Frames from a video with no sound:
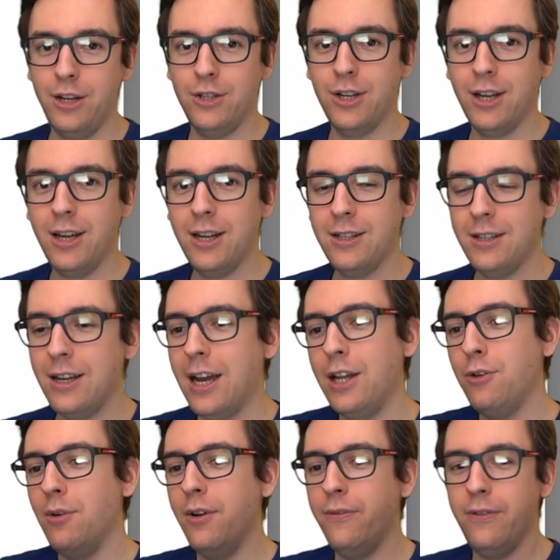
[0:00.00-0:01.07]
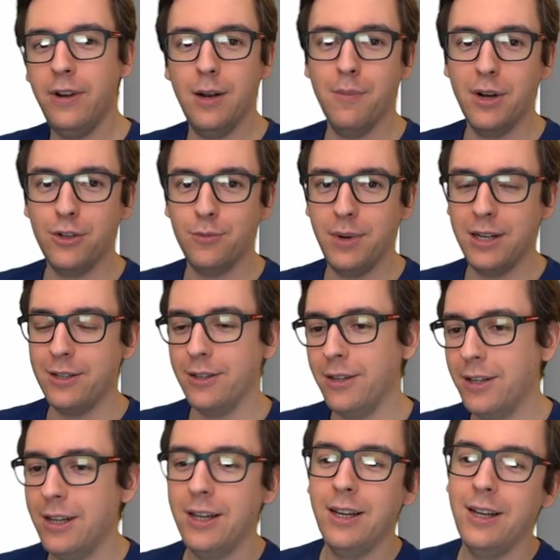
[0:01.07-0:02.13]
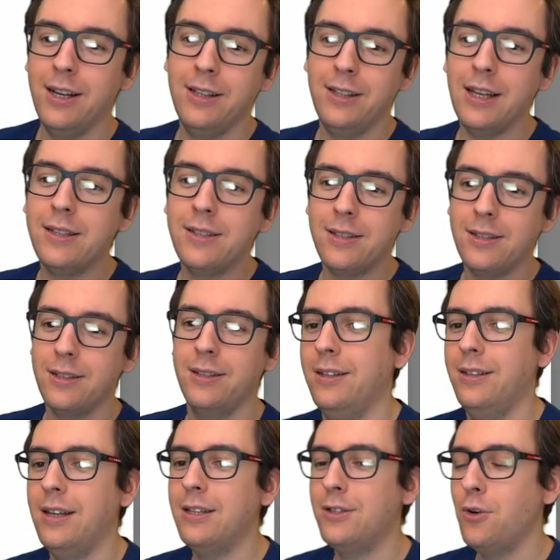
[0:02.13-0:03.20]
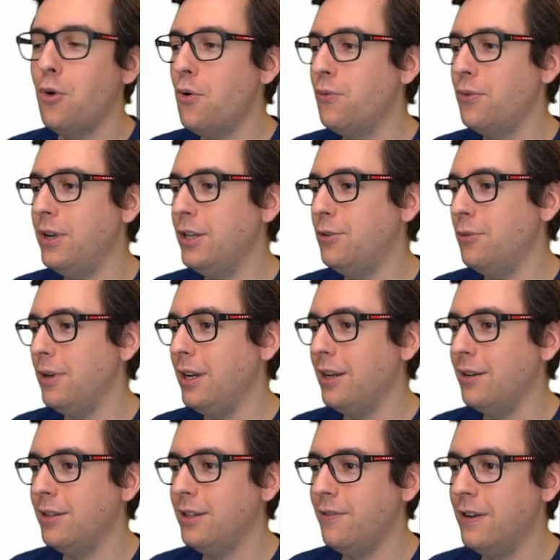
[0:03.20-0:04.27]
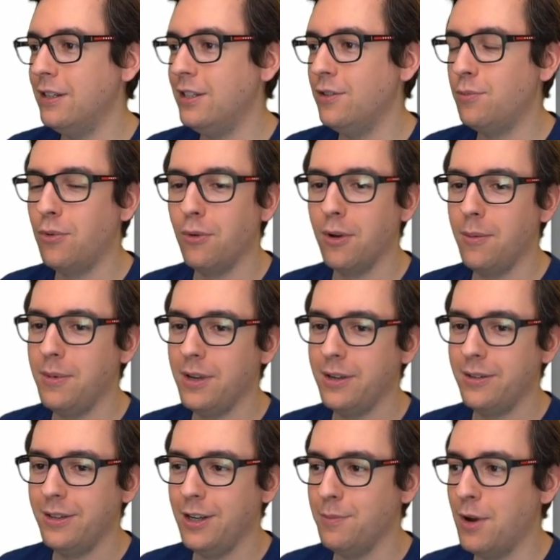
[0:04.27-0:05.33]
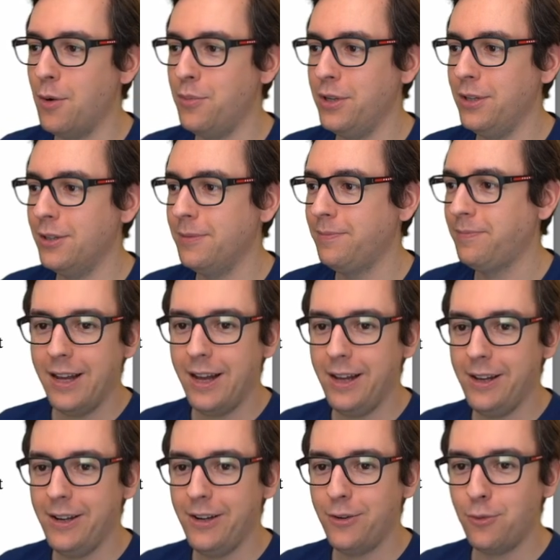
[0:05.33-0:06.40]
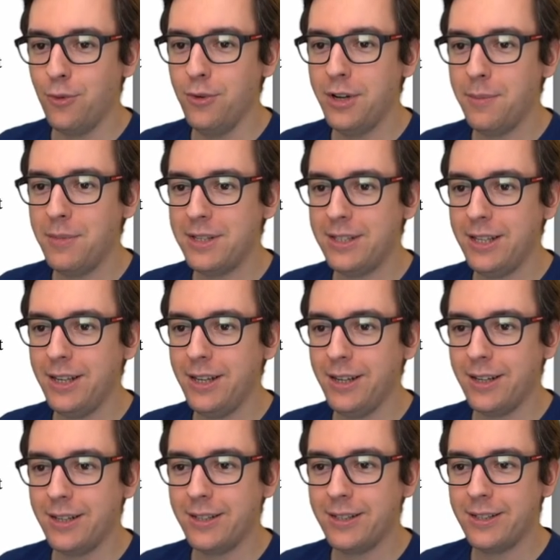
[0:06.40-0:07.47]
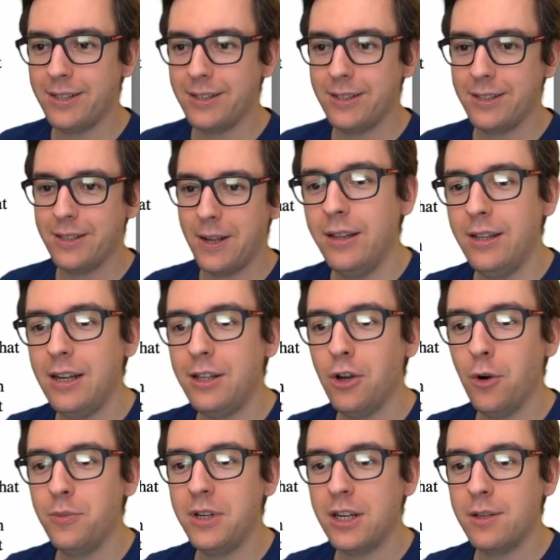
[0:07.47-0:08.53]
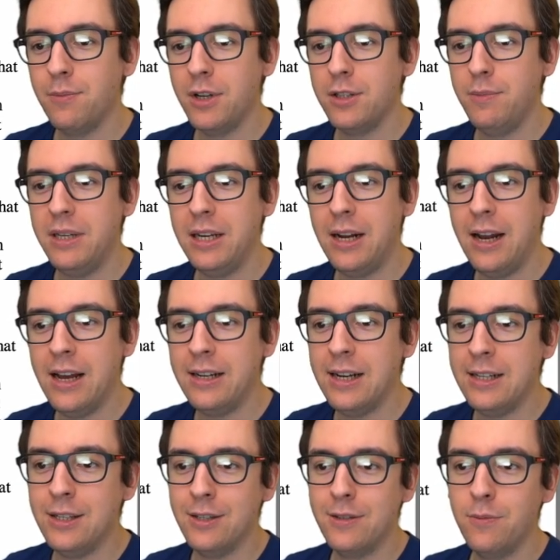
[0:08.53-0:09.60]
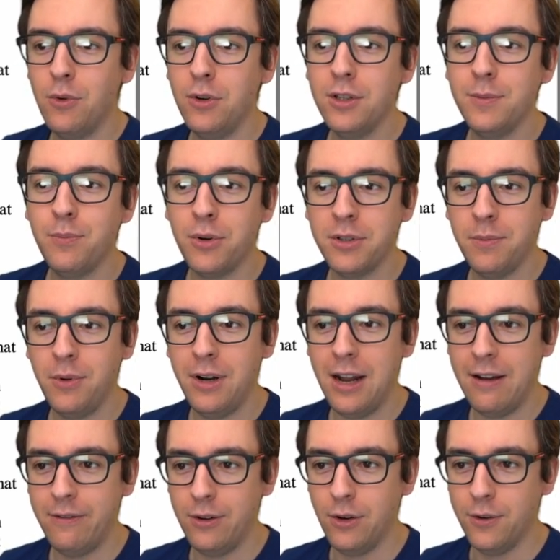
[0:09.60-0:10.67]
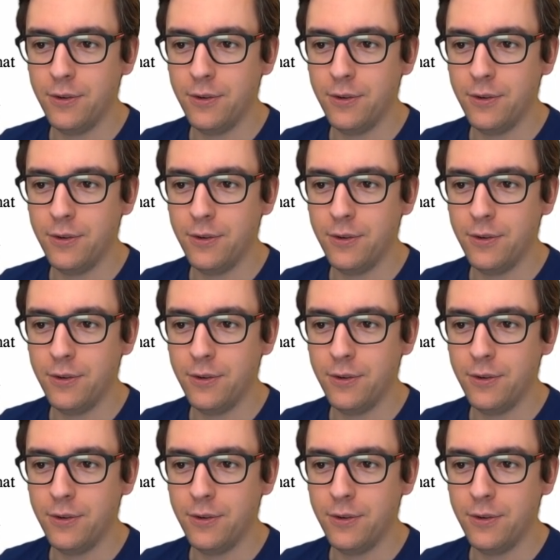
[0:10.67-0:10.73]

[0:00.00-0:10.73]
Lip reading: jacket and you will feel much better. That's overly doing defensive programming, in my opinion. Rule number 6. Data objects must be declared at the smallest possible level of